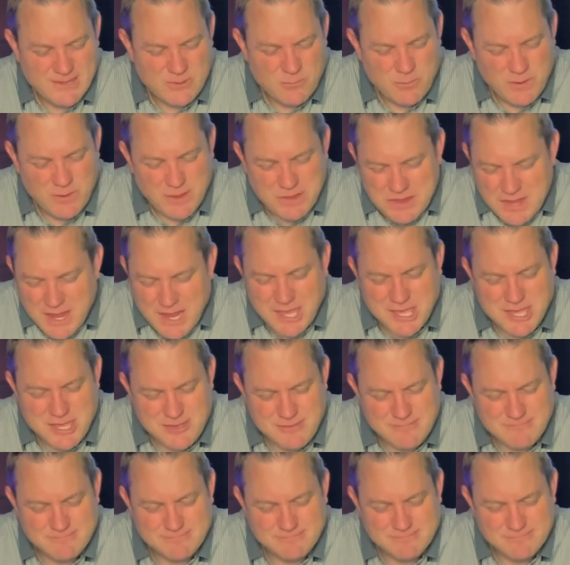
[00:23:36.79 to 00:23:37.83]
We thank you,
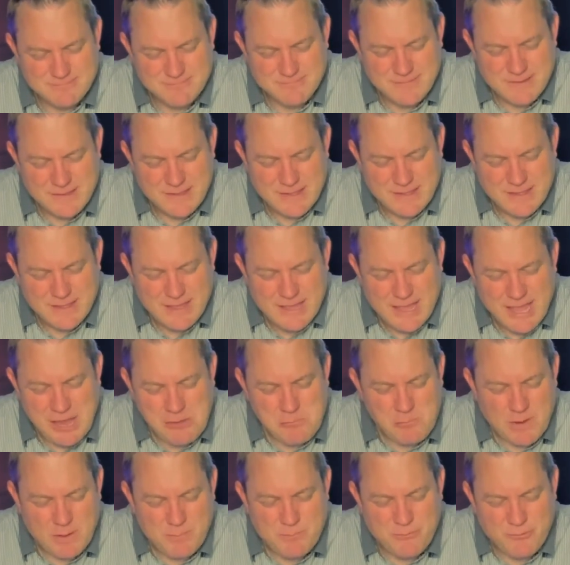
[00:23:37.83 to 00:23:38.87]

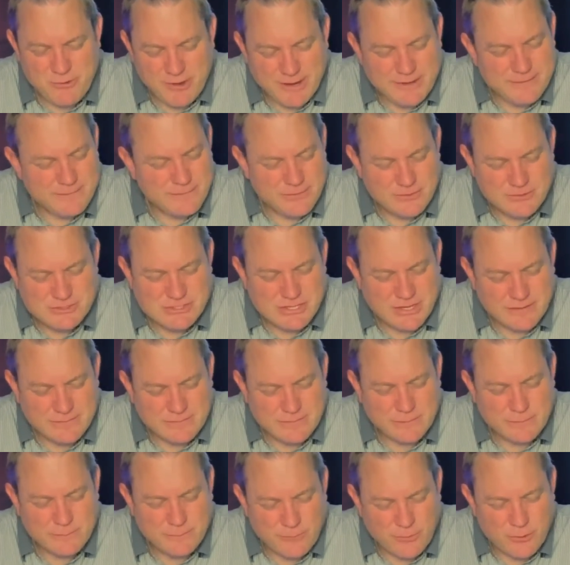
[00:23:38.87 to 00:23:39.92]
and we praise you,
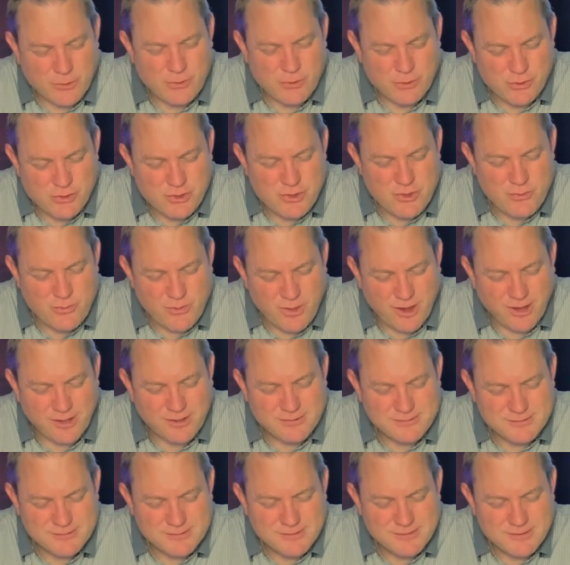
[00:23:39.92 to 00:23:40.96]
Jesus, for who you are
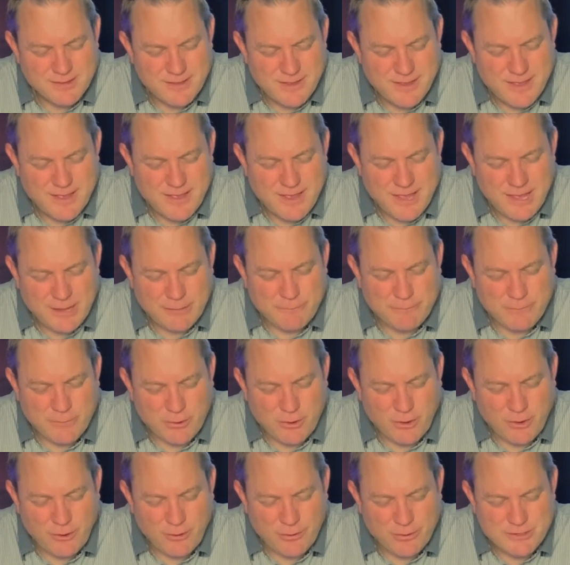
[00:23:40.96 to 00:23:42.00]
and for
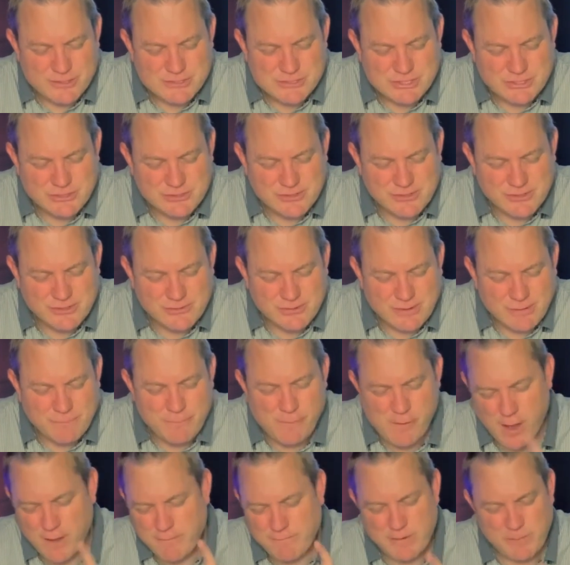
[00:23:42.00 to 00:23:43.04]
all that you do. And
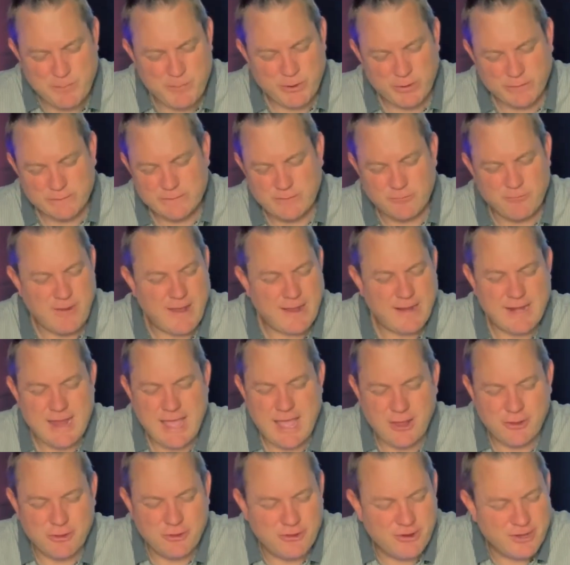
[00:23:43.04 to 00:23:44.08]
for every person right
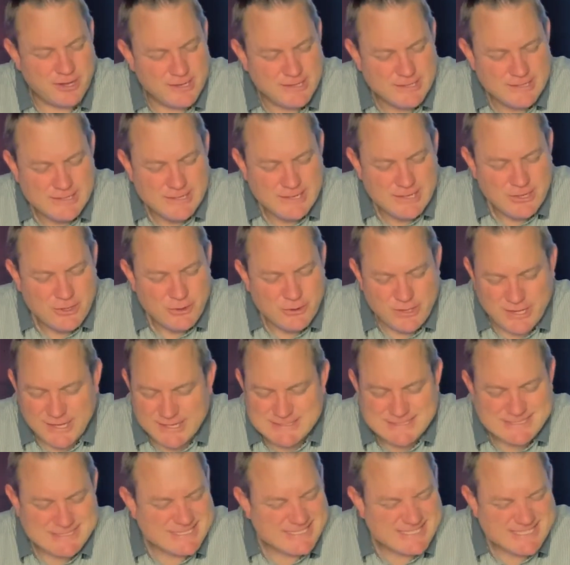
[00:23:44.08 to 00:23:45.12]
now, Lord, who
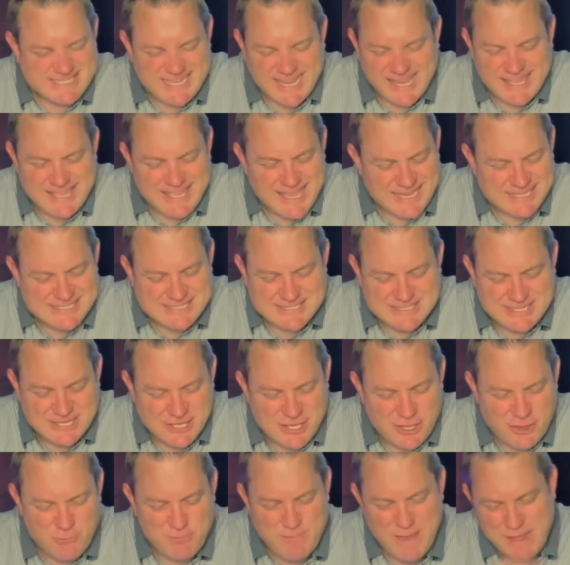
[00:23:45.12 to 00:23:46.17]
needs to say yes to
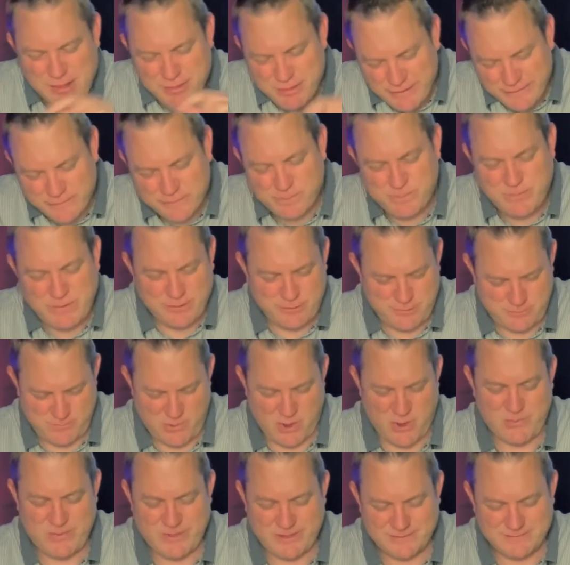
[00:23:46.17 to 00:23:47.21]
you, may this be the
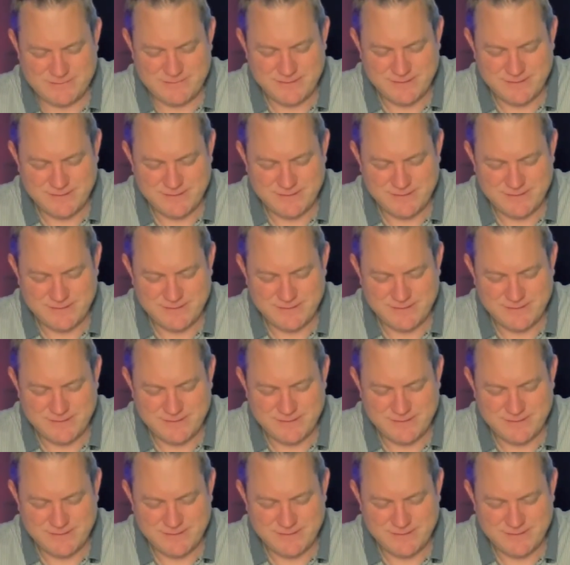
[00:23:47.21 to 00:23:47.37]
moment.